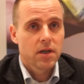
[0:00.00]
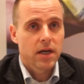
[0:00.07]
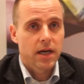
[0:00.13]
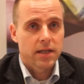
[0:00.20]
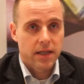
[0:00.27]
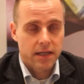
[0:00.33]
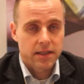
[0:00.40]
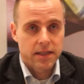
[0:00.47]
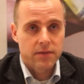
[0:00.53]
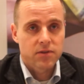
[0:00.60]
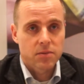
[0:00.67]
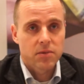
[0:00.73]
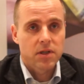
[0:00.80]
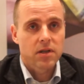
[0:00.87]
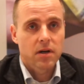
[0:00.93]
and gives
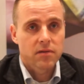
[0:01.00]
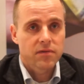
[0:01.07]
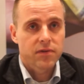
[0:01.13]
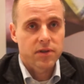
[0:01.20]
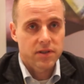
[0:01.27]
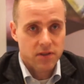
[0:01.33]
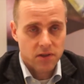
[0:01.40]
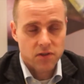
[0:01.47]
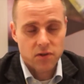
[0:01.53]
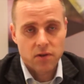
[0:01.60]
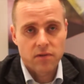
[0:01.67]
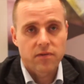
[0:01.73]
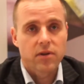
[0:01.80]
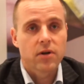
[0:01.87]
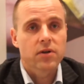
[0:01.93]
them the confidence and sort
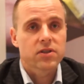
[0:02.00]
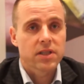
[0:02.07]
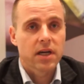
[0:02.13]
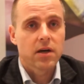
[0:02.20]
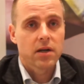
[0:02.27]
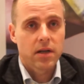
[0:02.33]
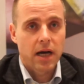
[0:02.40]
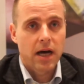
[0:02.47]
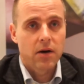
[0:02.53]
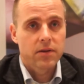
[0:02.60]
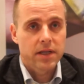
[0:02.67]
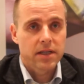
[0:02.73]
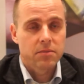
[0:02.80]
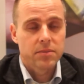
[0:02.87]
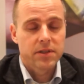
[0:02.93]
of looks at how
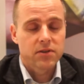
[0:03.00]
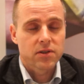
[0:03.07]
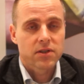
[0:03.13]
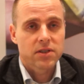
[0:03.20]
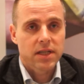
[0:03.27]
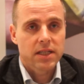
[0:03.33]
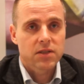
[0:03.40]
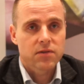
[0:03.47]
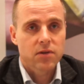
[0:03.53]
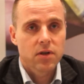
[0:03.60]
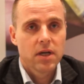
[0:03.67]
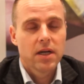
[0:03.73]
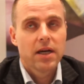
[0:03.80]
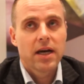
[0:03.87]
they can be successful.